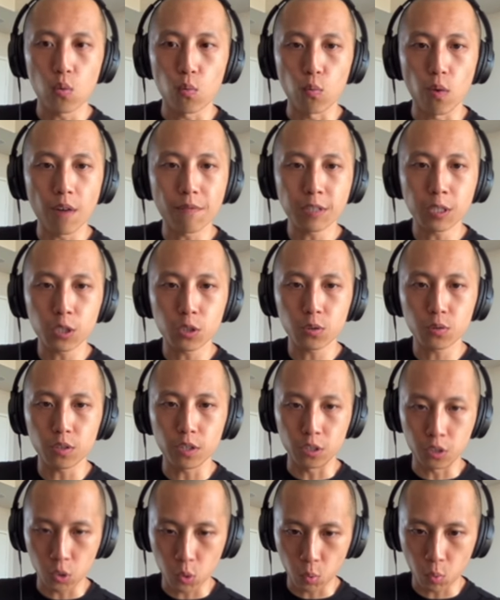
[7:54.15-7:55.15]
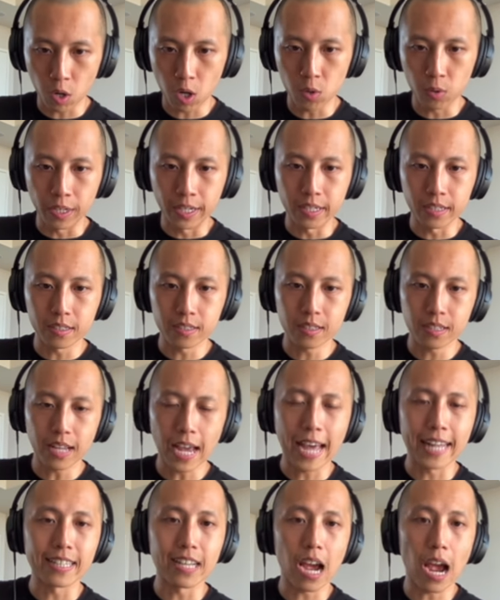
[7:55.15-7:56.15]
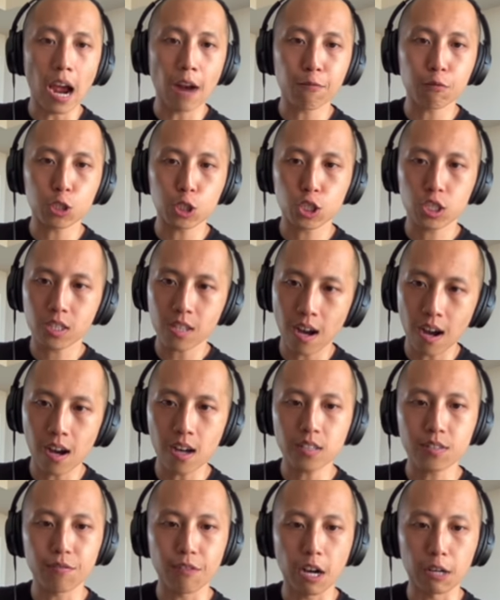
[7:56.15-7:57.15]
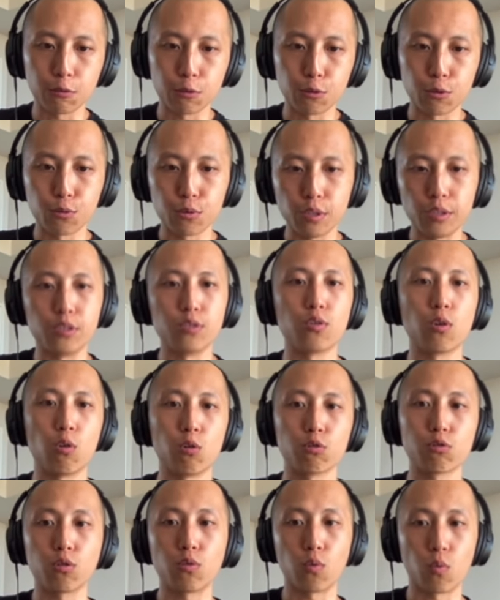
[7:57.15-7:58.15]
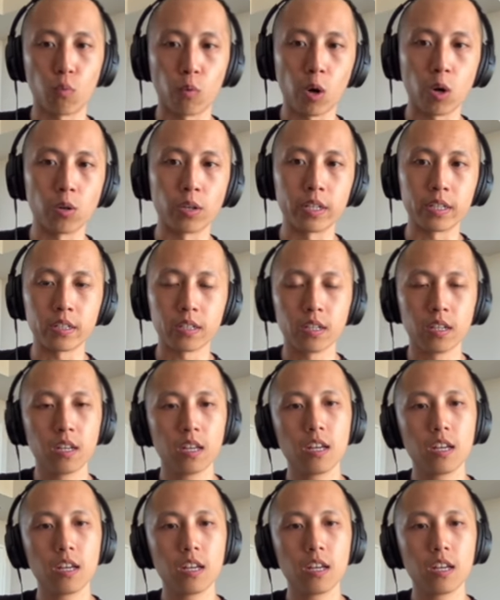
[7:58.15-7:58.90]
Revenue is growing and the average task value is also growing,